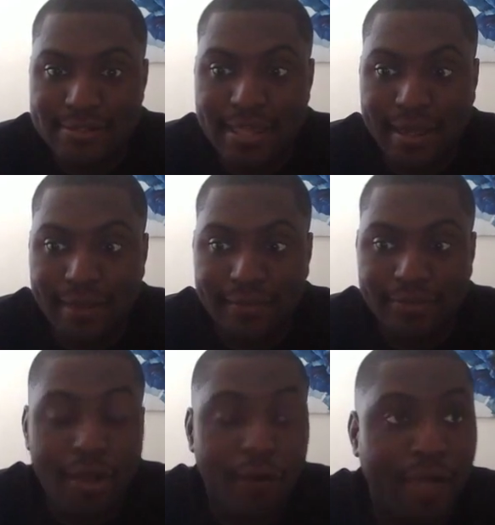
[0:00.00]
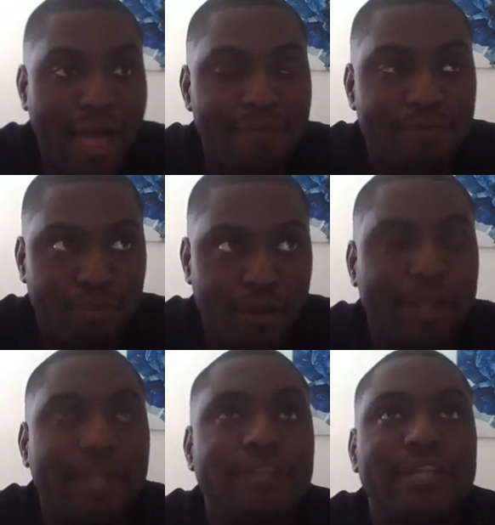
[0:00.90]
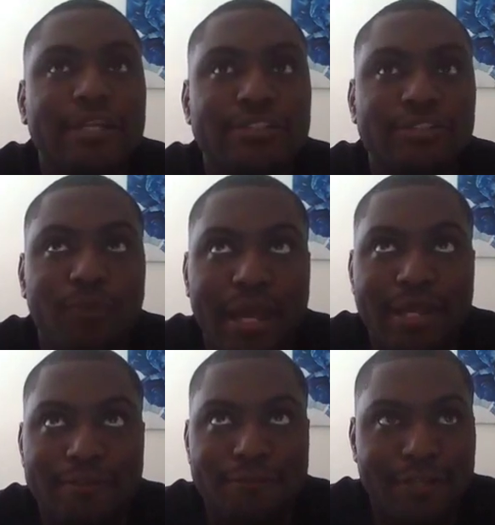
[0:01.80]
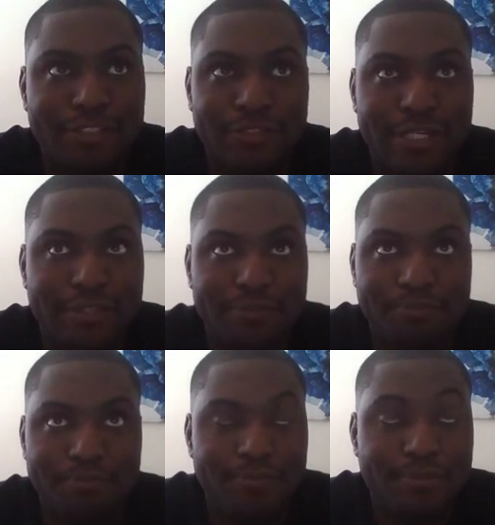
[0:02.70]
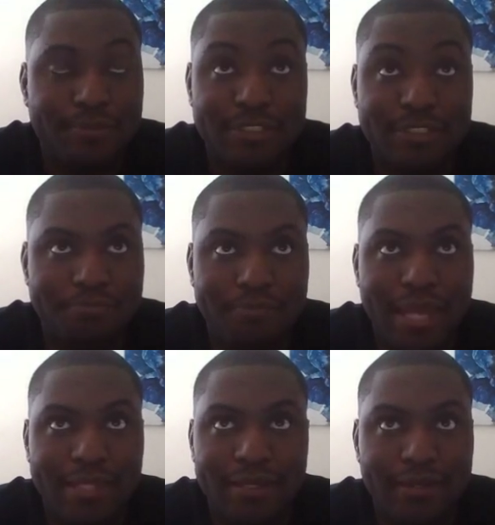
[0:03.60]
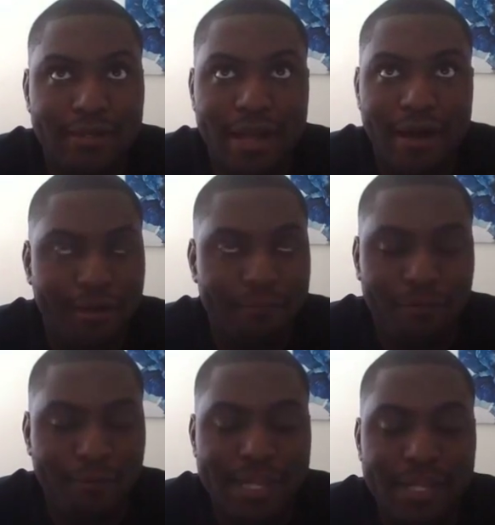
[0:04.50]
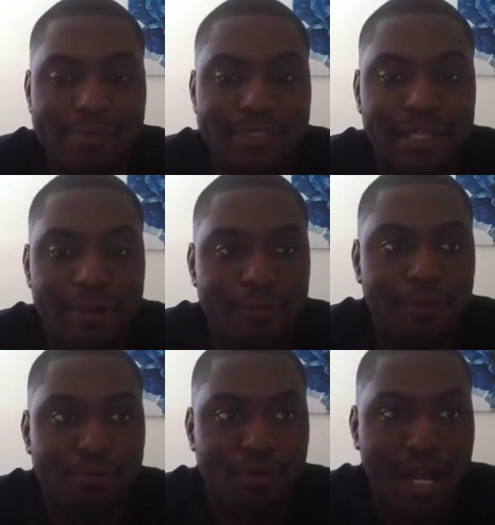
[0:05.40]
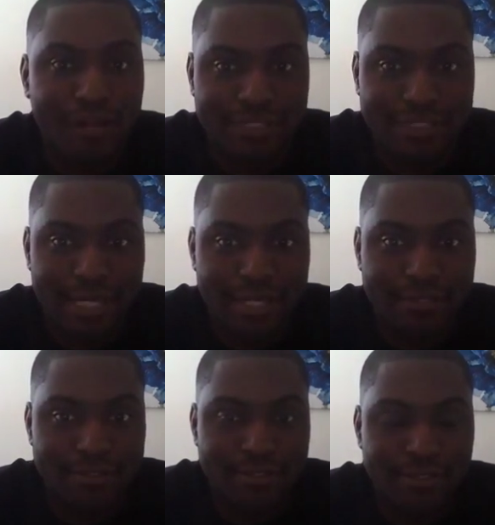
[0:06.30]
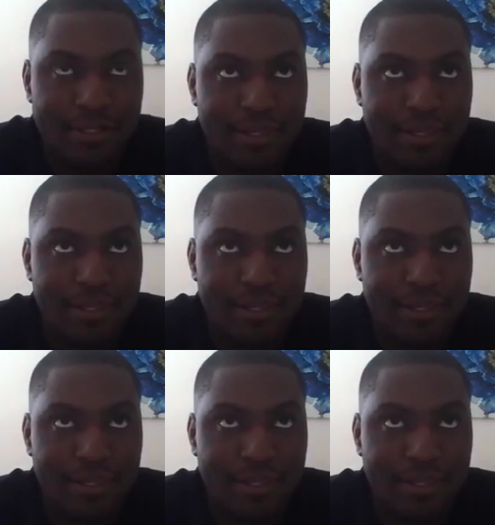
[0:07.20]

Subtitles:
Yeah, no. Here's the way to frustrate Mania for Mania to be terrible. Brock retains,